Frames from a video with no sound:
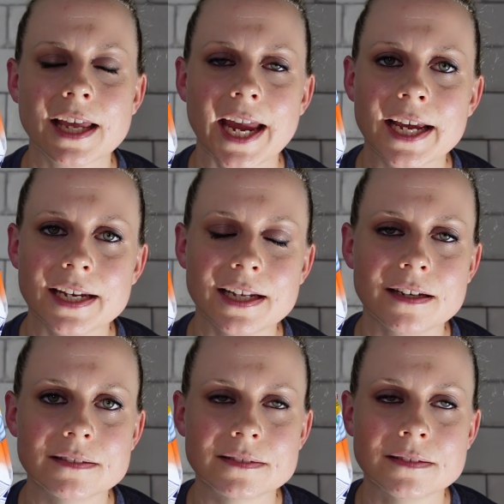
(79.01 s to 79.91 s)
and it
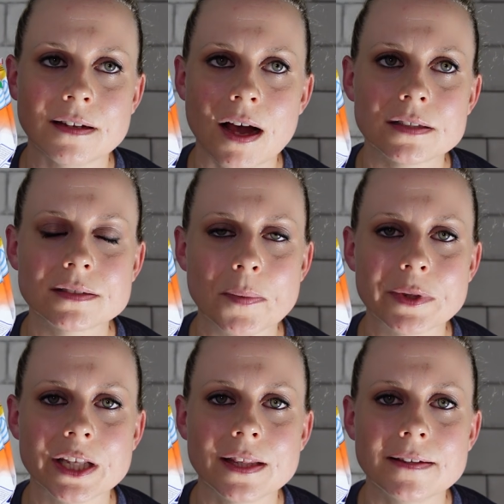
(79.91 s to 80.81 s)
is not
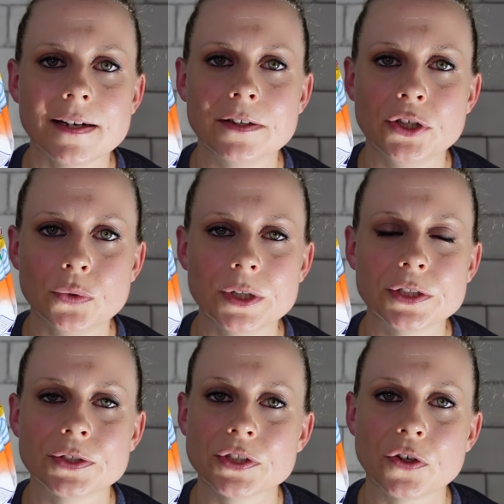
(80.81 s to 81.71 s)
something that a
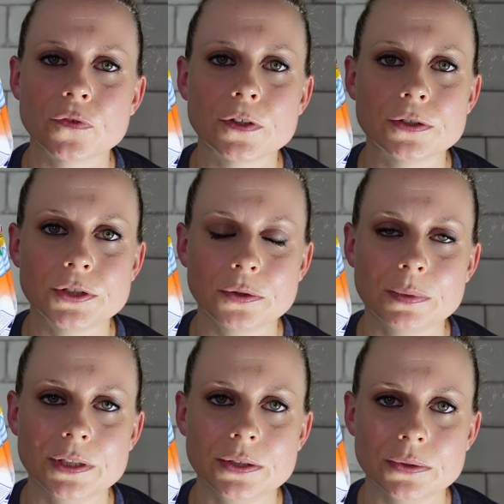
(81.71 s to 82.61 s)
do-it-yourselfer should be
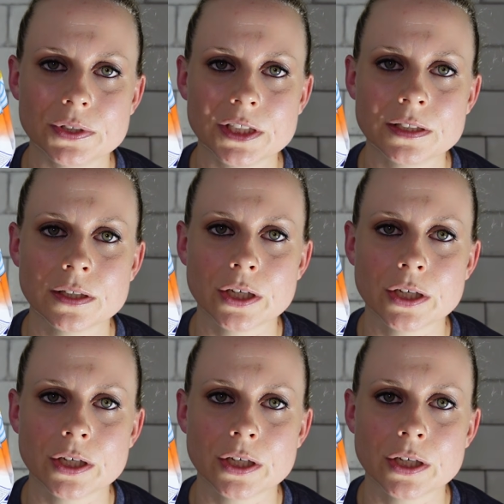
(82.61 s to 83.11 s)
using.